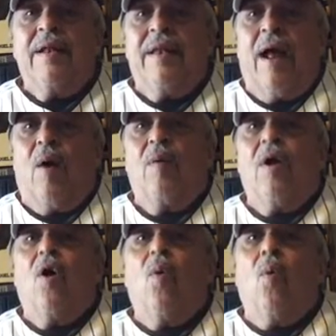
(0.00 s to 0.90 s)
Now,
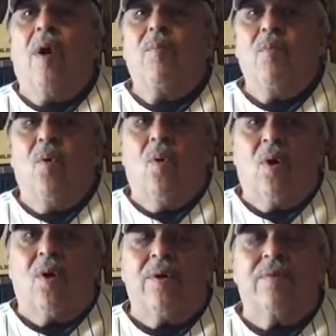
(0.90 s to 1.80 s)
one
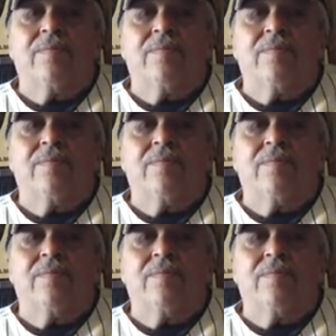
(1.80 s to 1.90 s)
more.